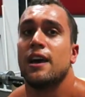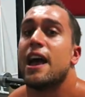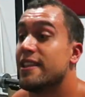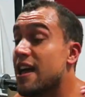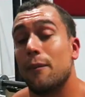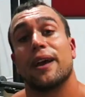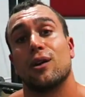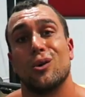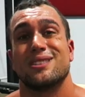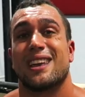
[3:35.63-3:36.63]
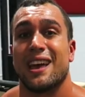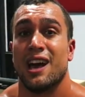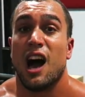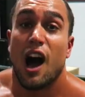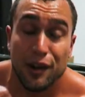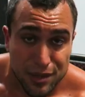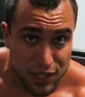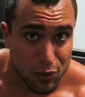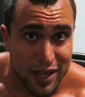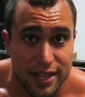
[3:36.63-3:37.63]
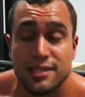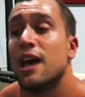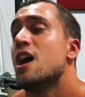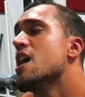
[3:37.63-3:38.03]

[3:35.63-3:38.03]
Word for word: And now my goal is to get under two minutes.